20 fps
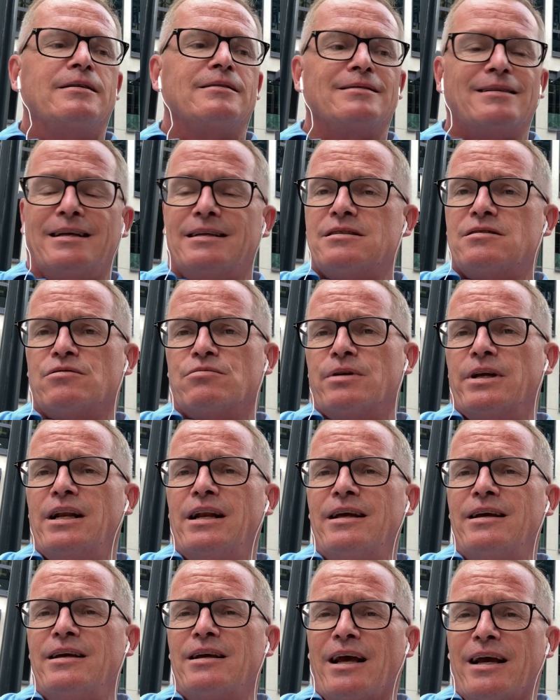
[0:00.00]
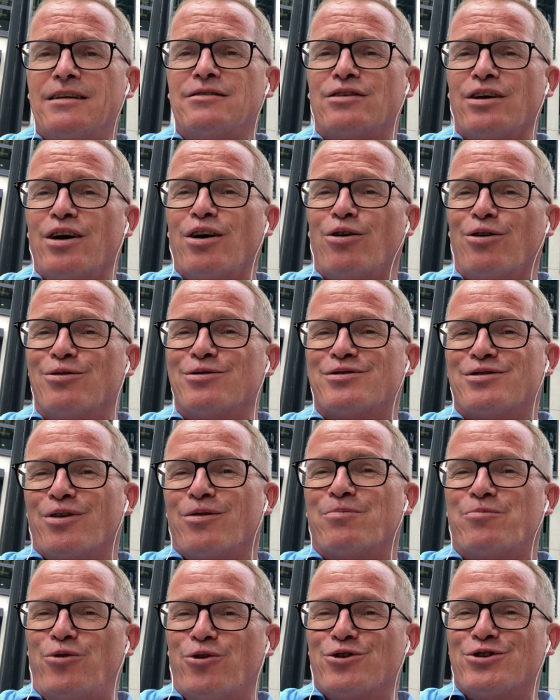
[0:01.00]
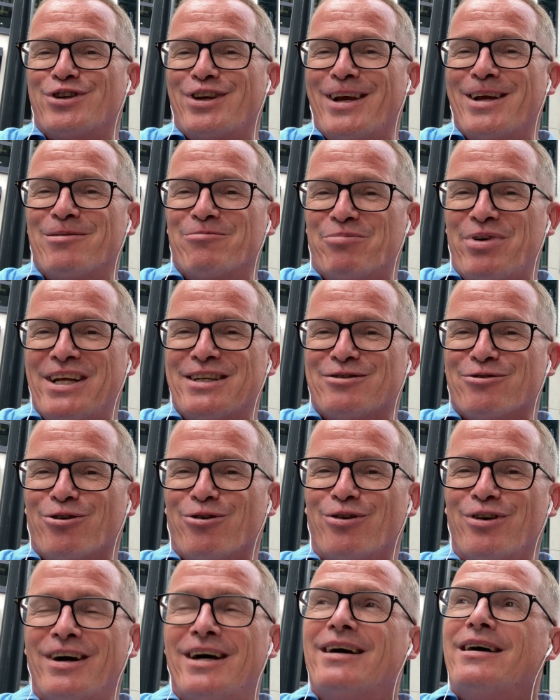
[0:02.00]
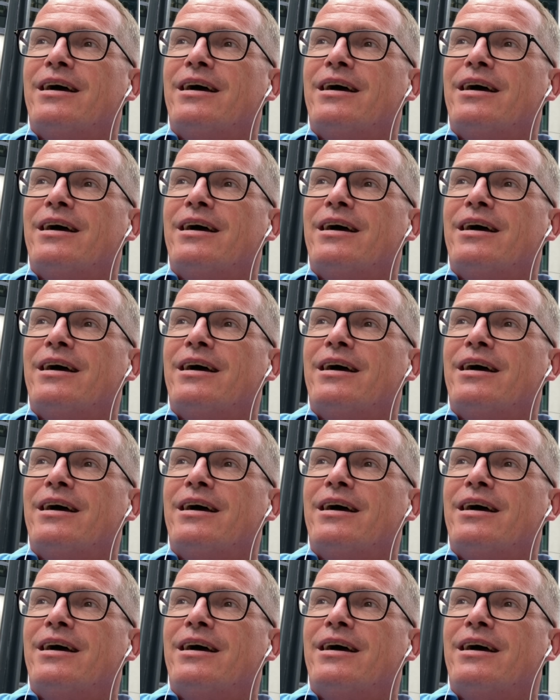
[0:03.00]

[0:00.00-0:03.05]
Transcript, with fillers: And that's really, and they're also pushing petrol.